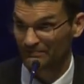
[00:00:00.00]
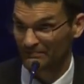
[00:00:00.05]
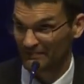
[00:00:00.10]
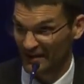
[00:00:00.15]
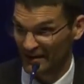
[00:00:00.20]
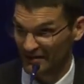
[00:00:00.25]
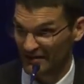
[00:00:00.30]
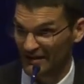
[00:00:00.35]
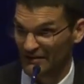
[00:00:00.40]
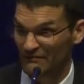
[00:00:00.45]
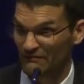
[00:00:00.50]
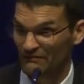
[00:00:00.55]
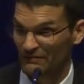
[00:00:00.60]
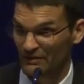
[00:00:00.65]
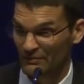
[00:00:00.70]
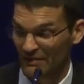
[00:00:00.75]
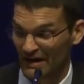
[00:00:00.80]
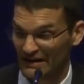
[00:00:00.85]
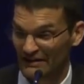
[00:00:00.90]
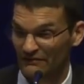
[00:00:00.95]
in, in the
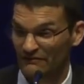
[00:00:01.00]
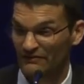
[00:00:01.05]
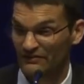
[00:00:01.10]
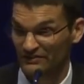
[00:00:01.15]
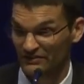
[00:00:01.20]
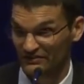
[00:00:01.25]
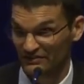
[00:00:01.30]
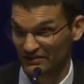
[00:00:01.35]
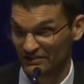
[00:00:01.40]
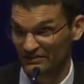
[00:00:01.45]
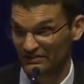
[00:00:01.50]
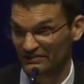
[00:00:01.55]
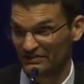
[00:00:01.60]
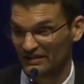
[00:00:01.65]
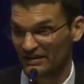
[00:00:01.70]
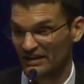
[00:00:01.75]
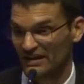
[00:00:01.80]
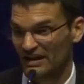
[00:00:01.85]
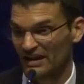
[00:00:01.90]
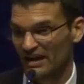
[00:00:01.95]
mind of
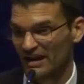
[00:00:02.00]
physicists.